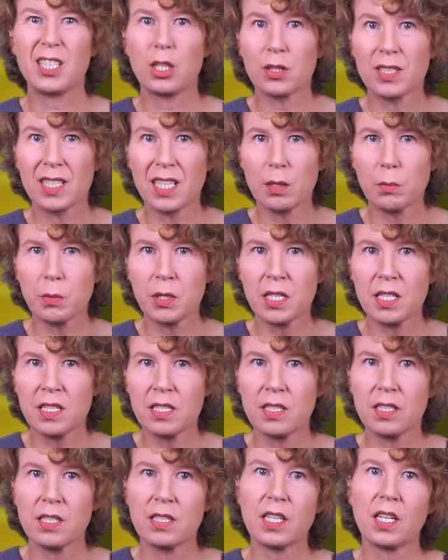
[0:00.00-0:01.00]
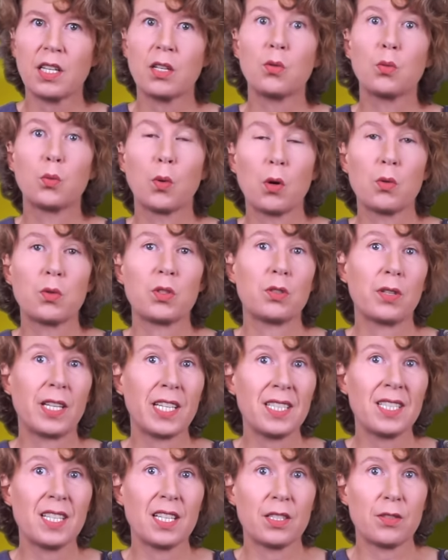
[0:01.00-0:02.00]
contaminated and won't
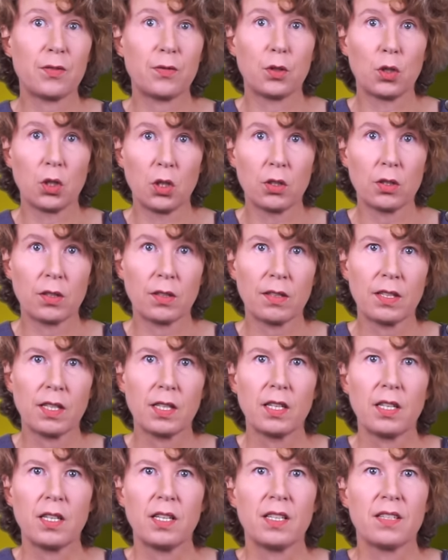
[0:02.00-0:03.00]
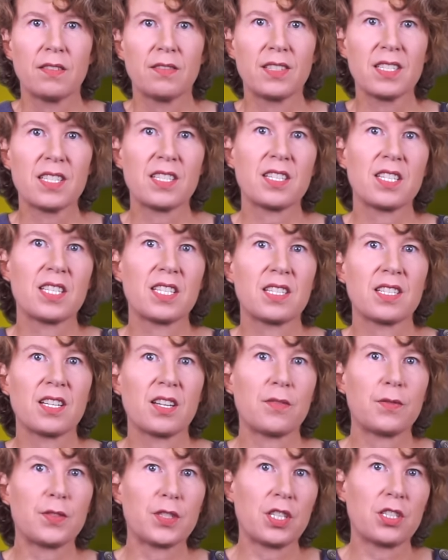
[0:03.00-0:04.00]
radiate for long. This is
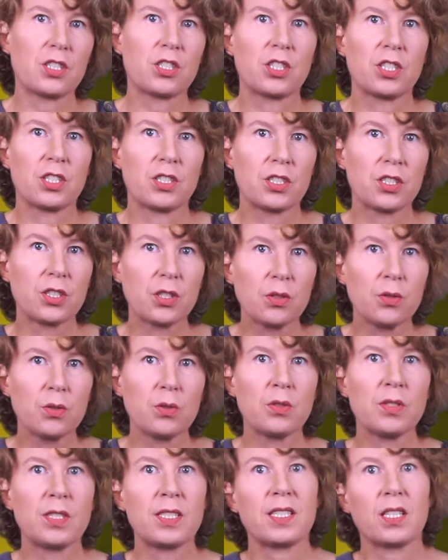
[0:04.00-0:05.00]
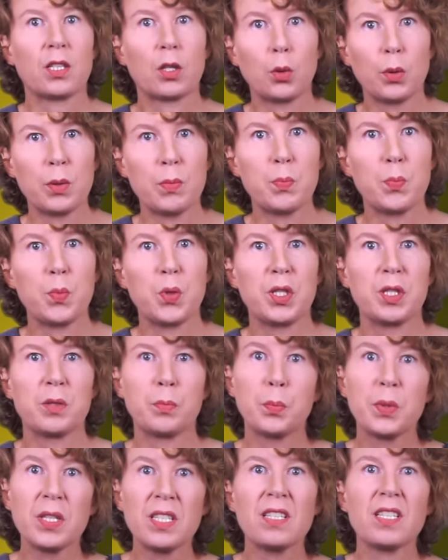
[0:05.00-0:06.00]
stuff such as tools,
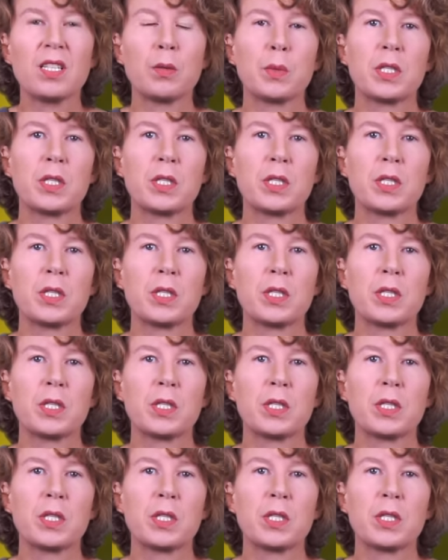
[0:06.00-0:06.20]
equipment, building